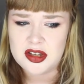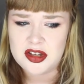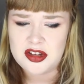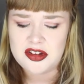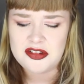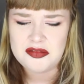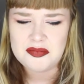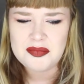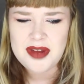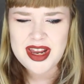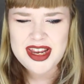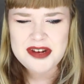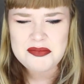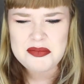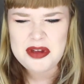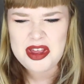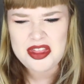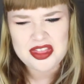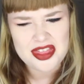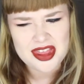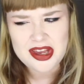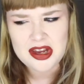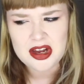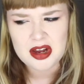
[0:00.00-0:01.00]
you've made me
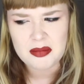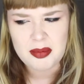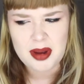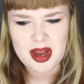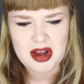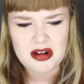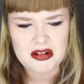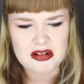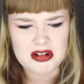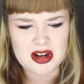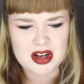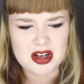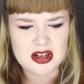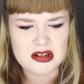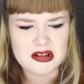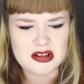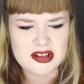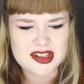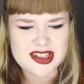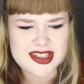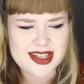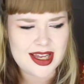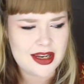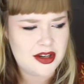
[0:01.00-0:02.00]
think about
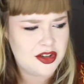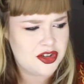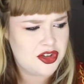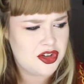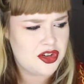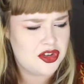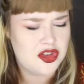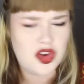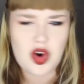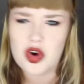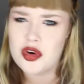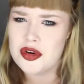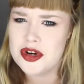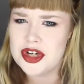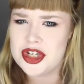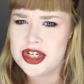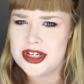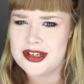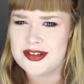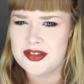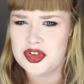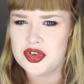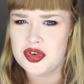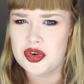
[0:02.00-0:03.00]
Santa's
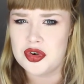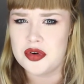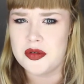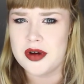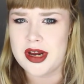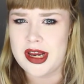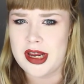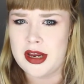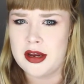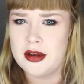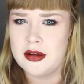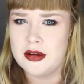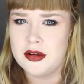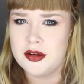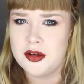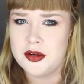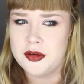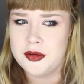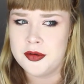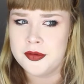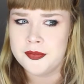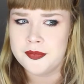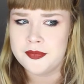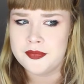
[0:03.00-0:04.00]
origin story,
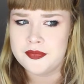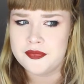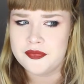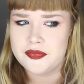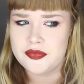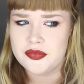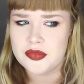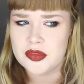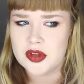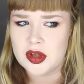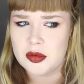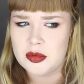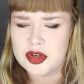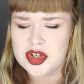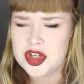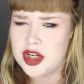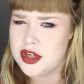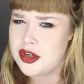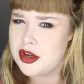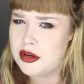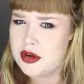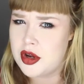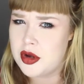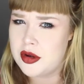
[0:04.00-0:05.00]
which
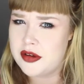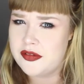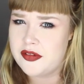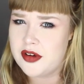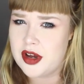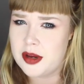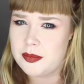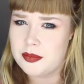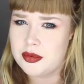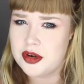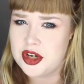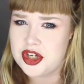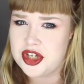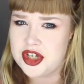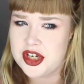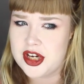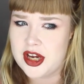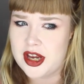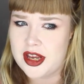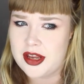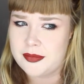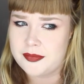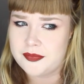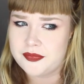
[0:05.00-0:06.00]
I don't know if I
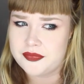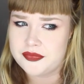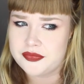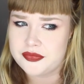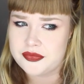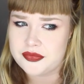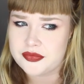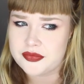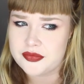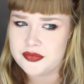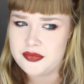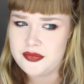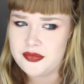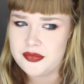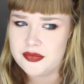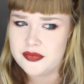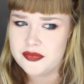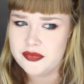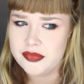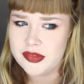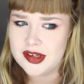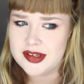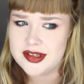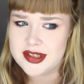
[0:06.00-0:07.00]
appreciate.
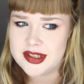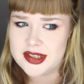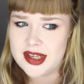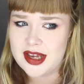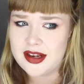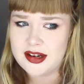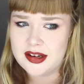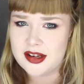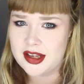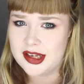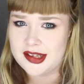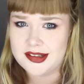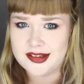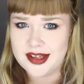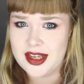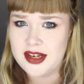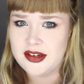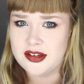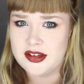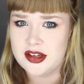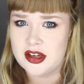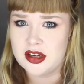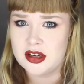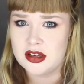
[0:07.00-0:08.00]

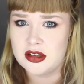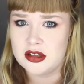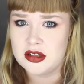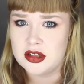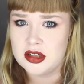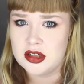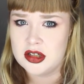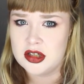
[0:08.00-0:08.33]
Santa